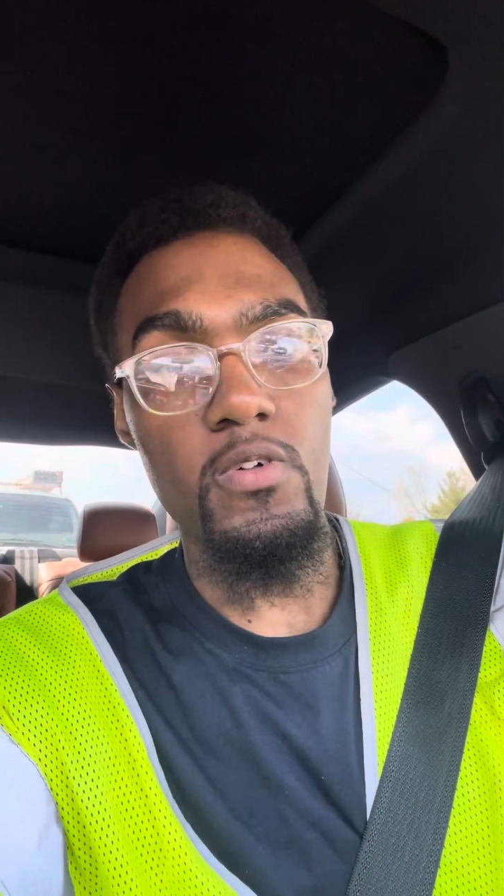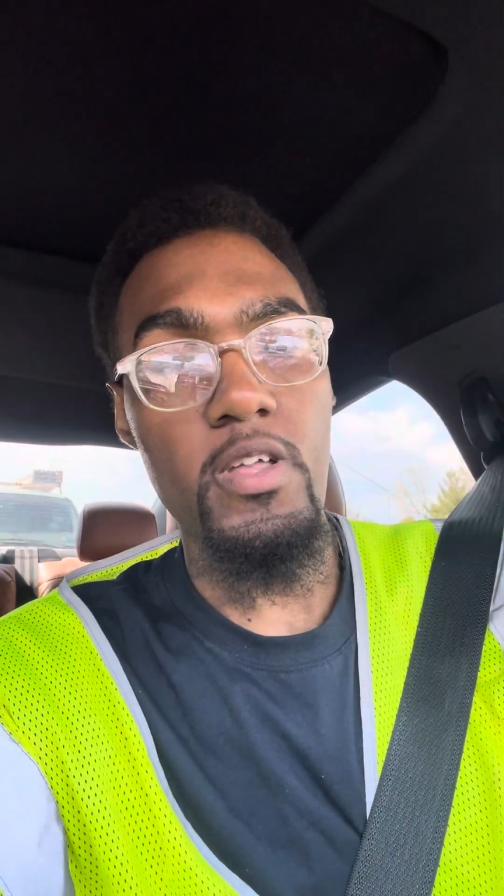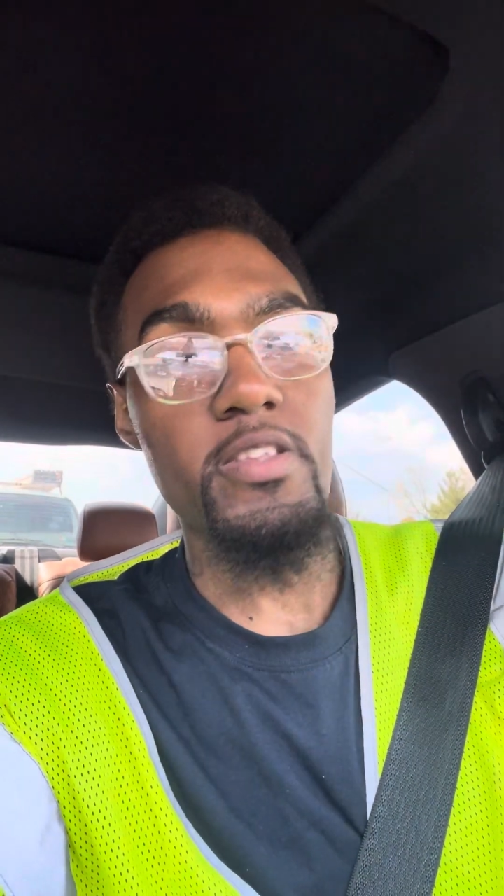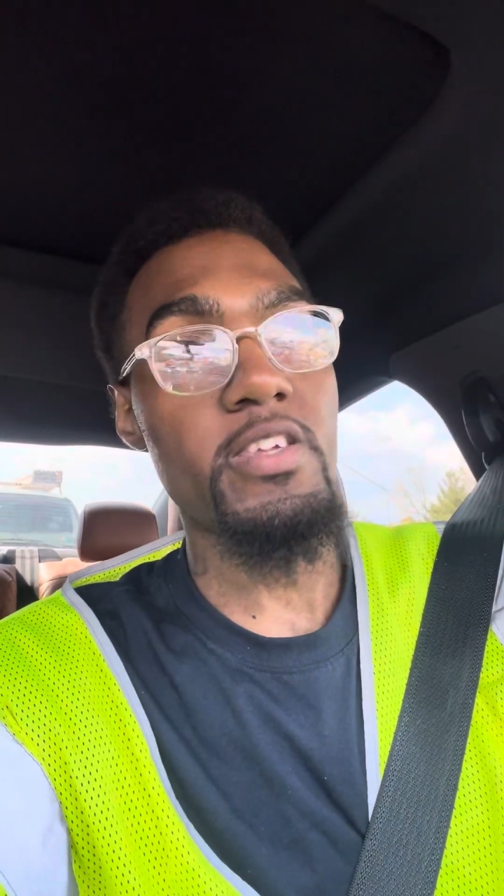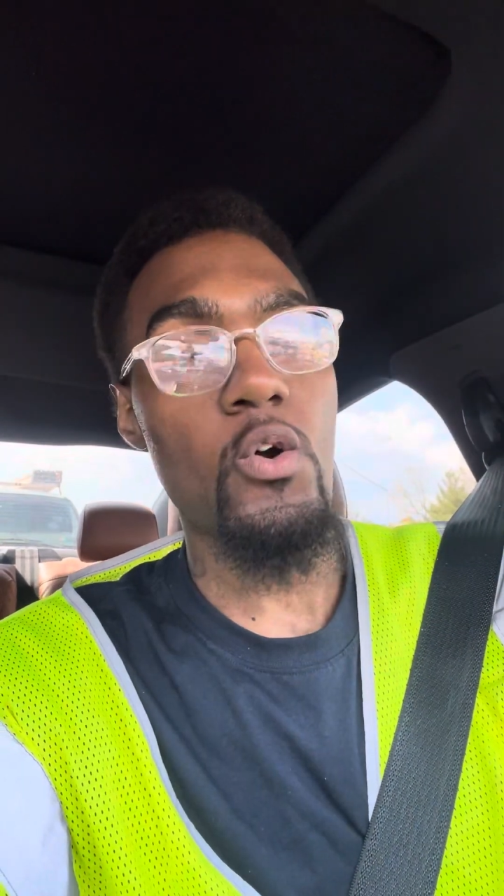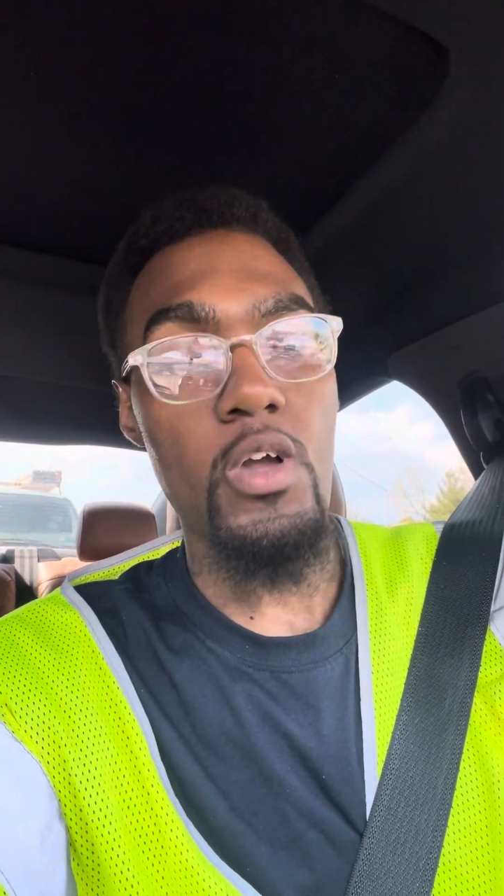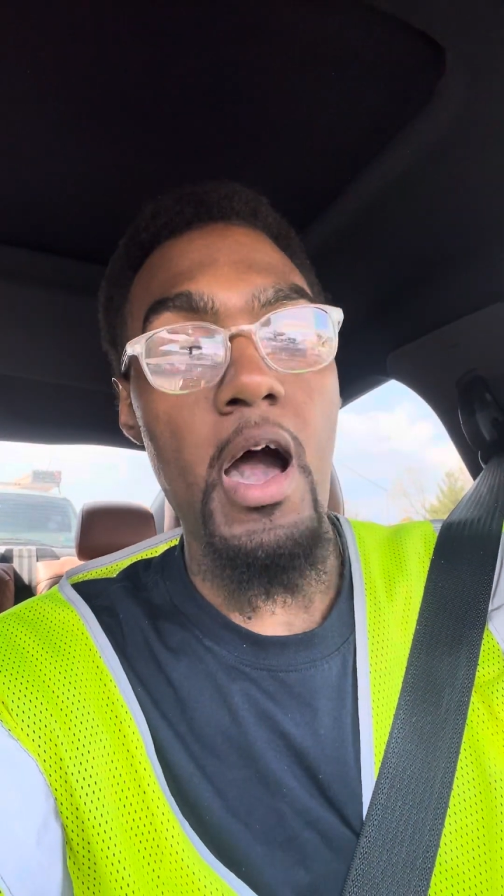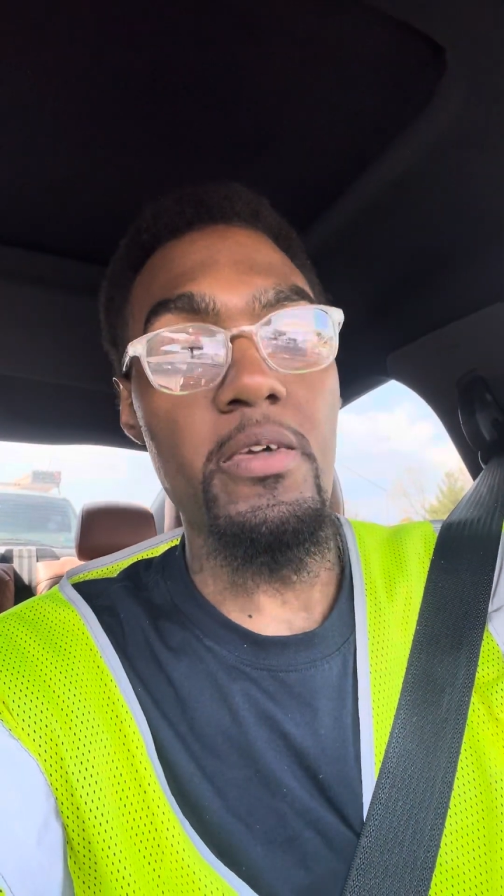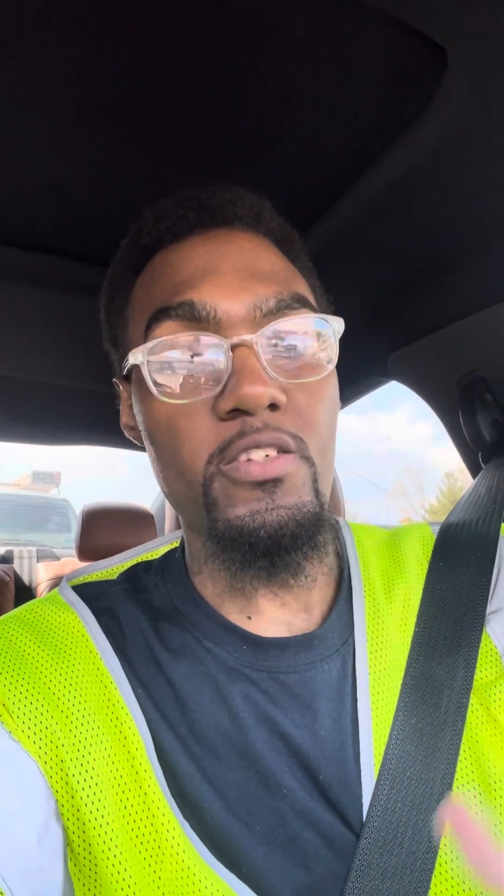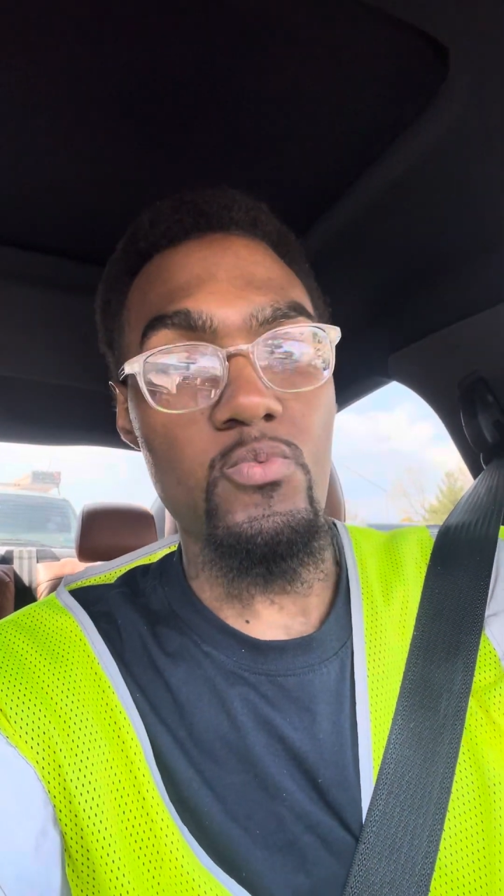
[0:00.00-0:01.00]
until
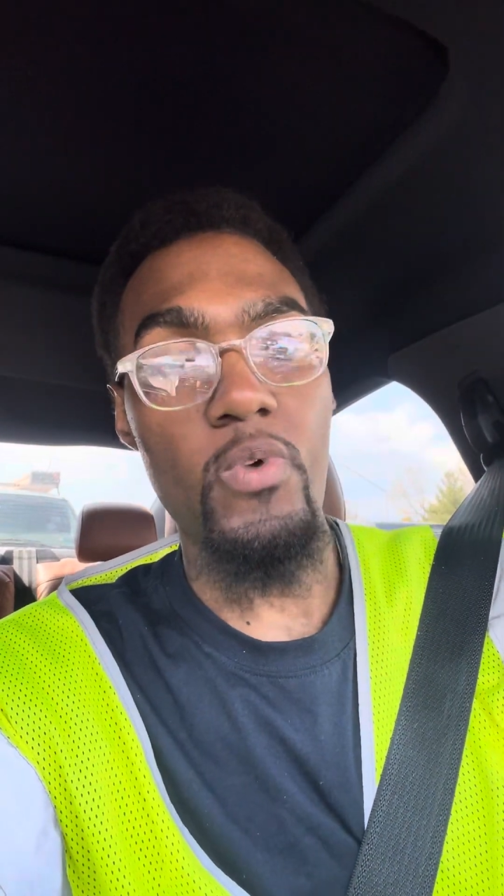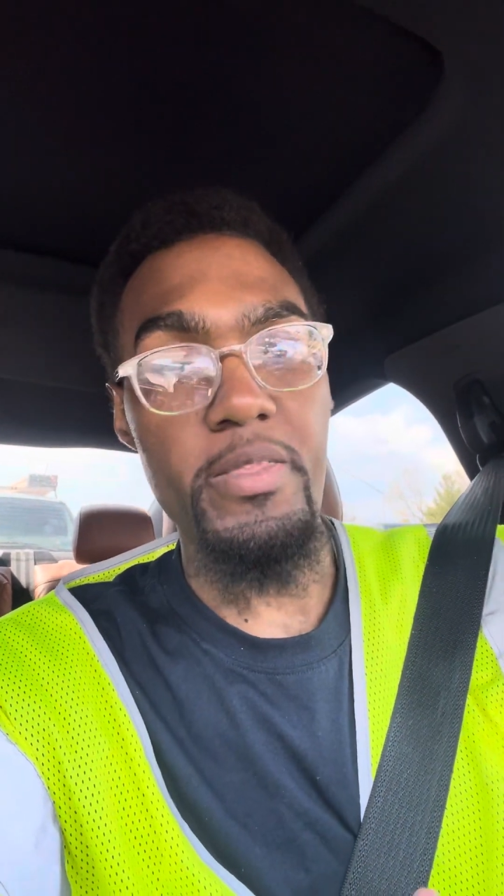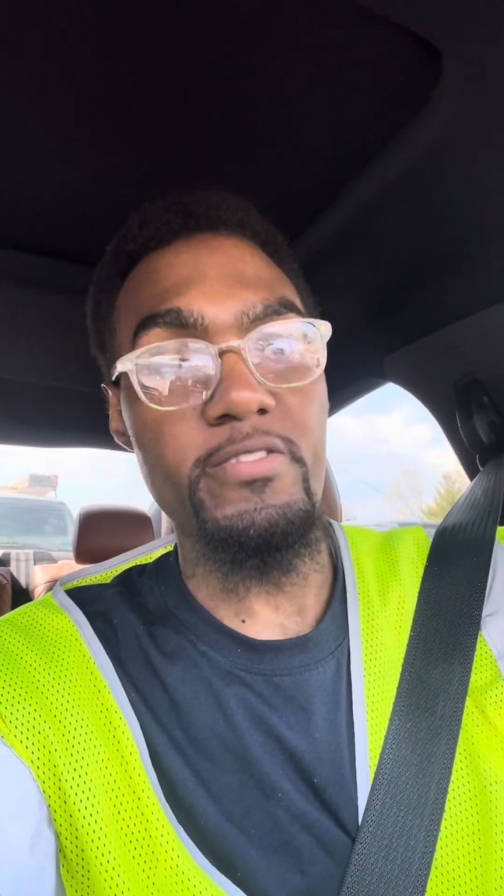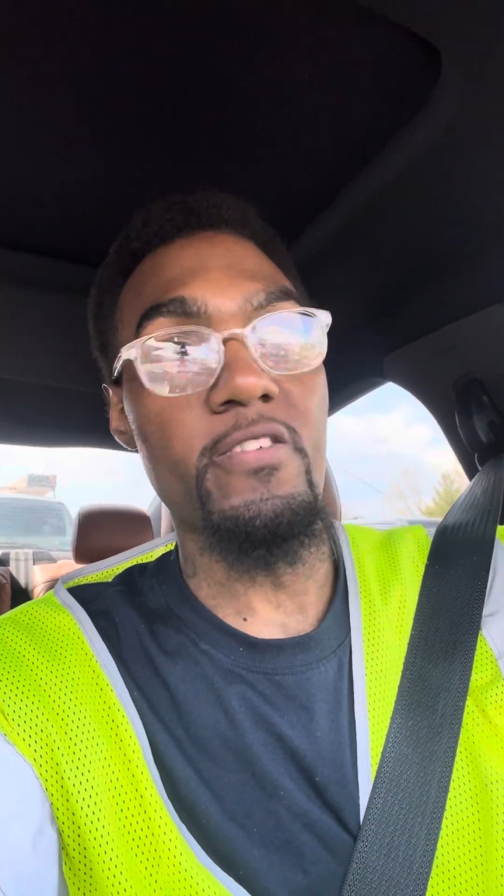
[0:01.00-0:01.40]
God is ready